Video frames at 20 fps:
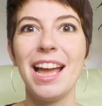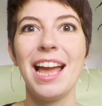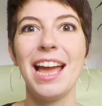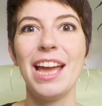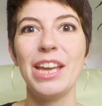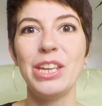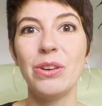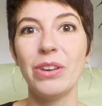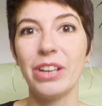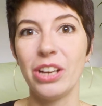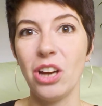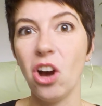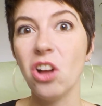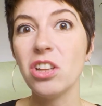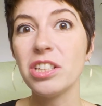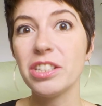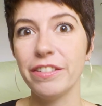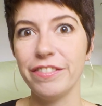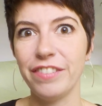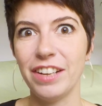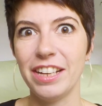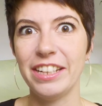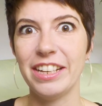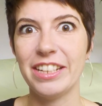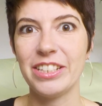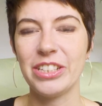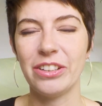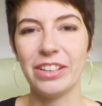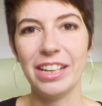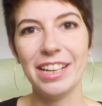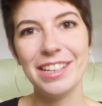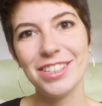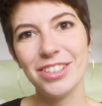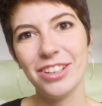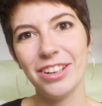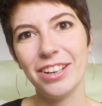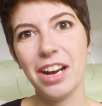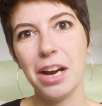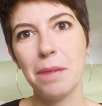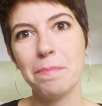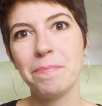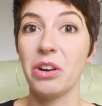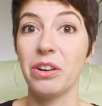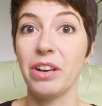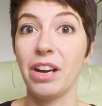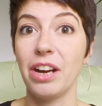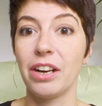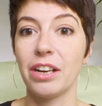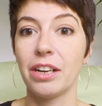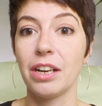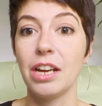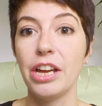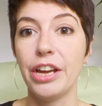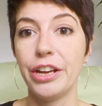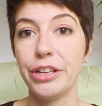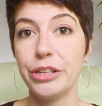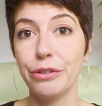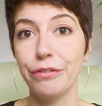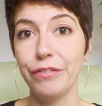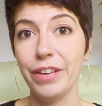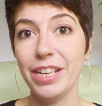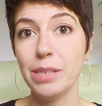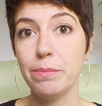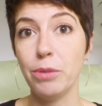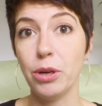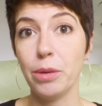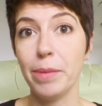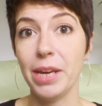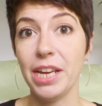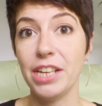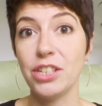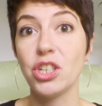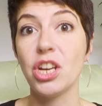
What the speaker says: You can also find us on Instagram, our new Facebook page.